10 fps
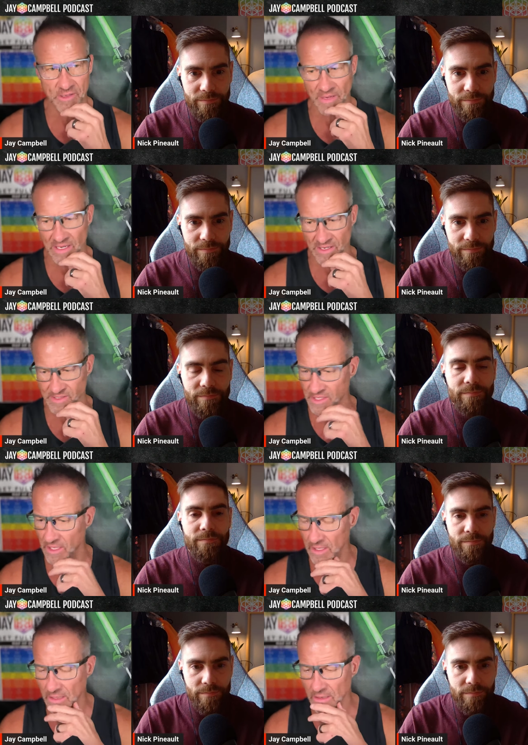Speaker 1: because
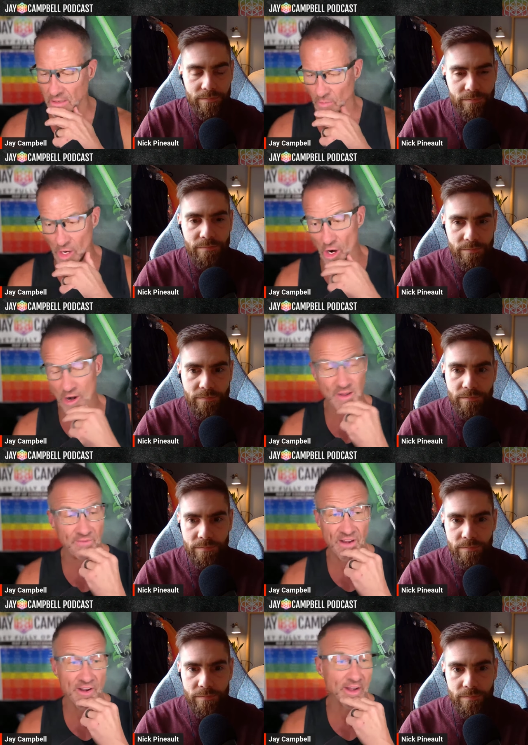we are in a
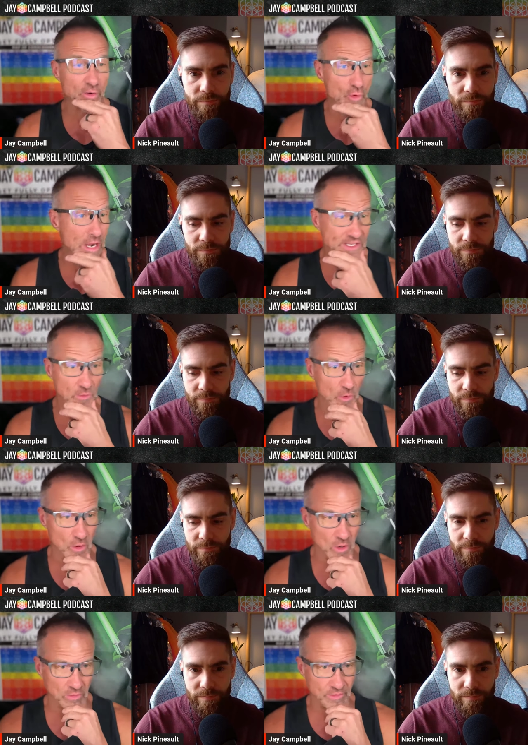very crazy
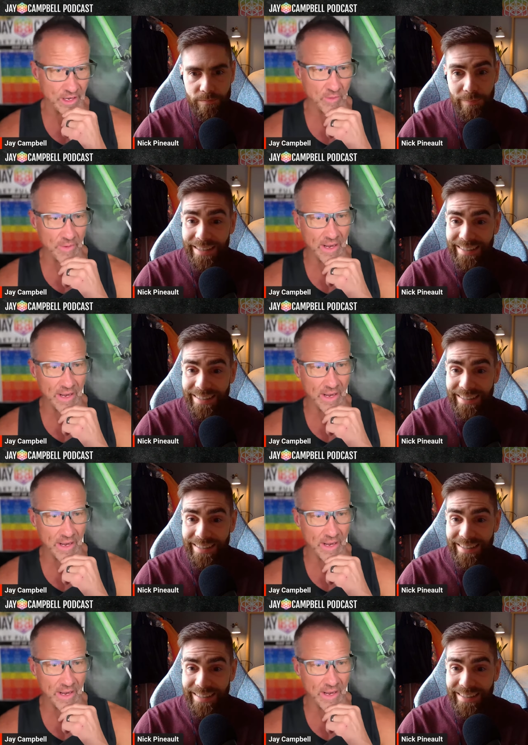world, you know, but